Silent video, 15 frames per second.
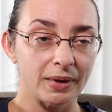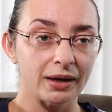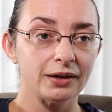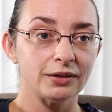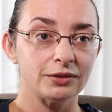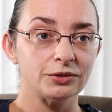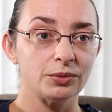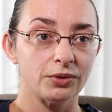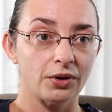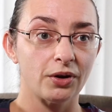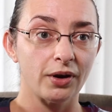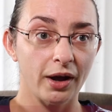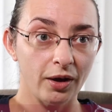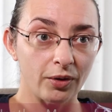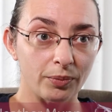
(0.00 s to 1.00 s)
manage with our
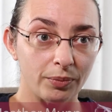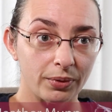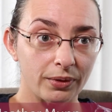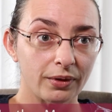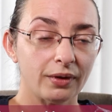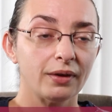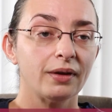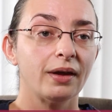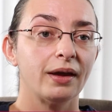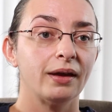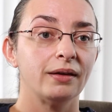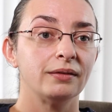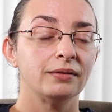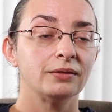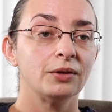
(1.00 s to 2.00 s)
help,
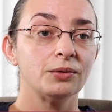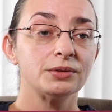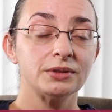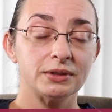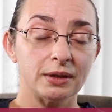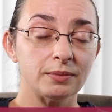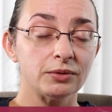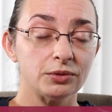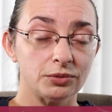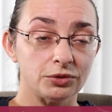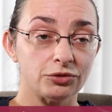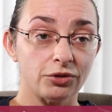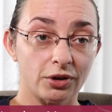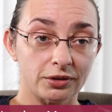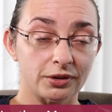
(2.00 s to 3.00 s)
and Lois is able to
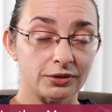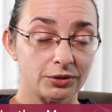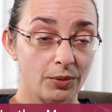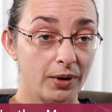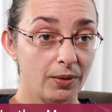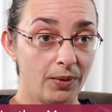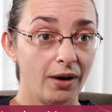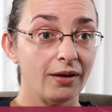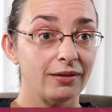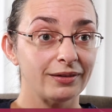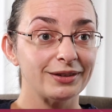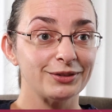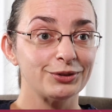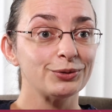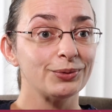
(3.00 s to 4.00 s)
instruct us quite well
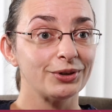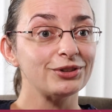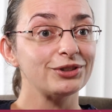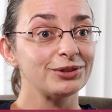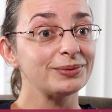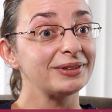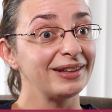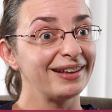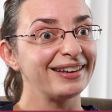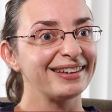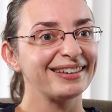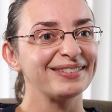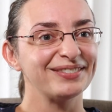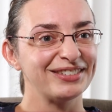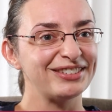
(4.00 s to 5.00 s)
as to what she would like
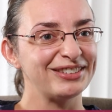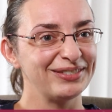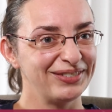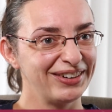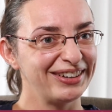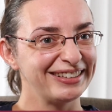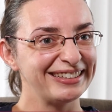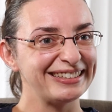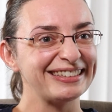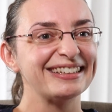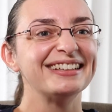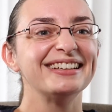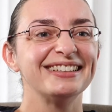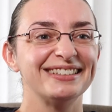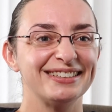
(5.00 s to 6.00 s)
and what she wants.
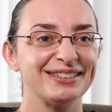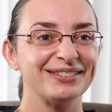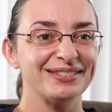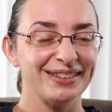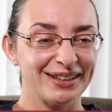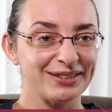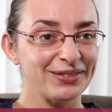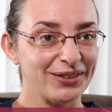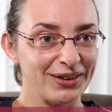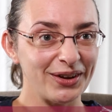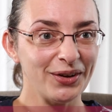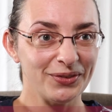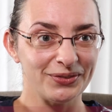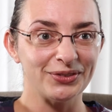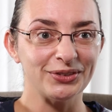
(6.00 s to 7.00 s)
So that's very
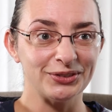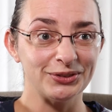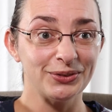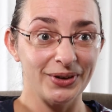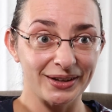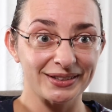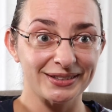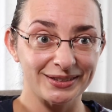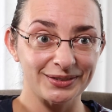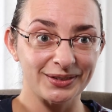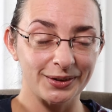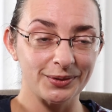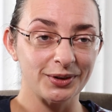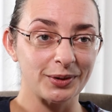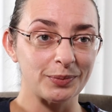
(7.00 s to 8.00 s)
helpful to us so that
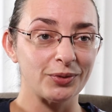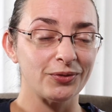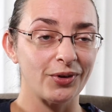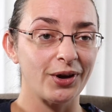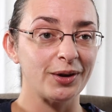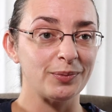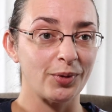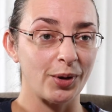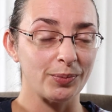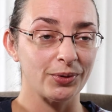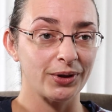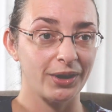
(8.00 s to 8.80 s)
we can provide proper